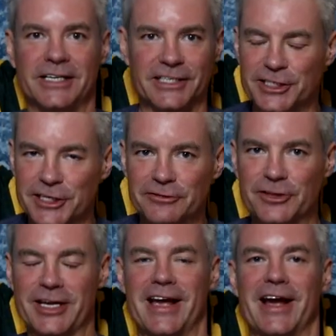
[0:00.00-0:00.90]
He
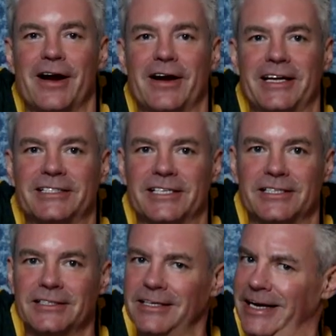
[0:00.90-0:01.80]
sniffs the air and he
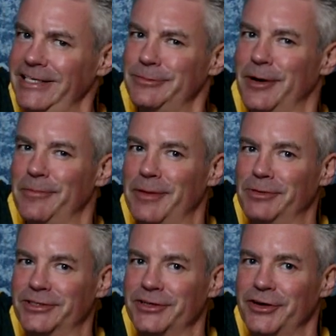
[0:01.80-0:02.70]
says, "I smell
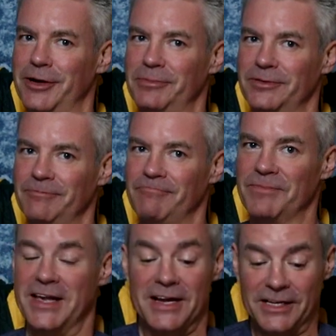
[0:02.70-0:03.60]
maple syrup."
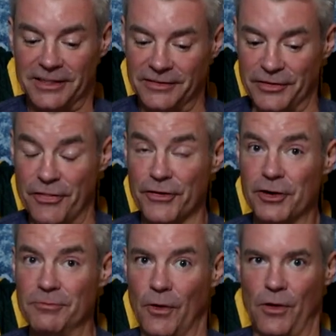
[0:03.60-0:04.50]
The
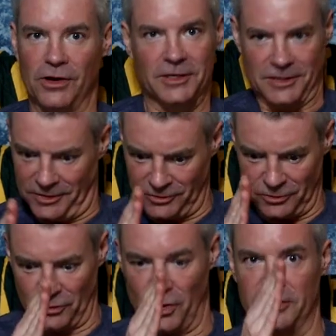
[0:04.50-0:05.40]
third mole
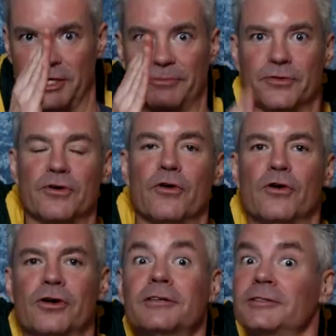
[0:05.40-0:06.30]
crawls up through the
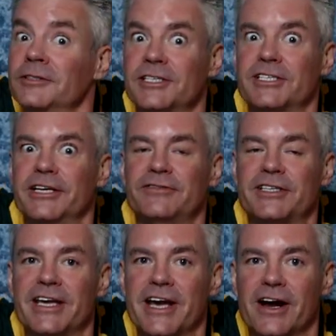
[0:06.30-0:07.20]
hole, sniffs
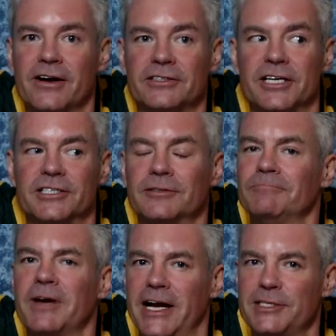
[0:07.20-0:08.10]
the air, says,
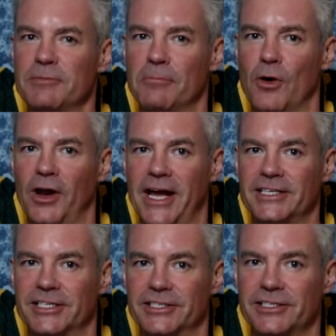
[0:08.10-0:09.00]
"I smell
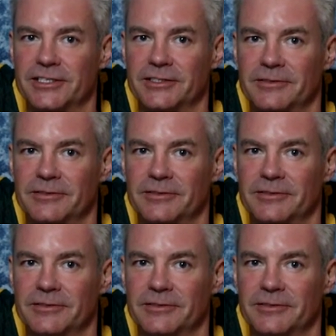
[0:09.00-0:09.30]
molasses."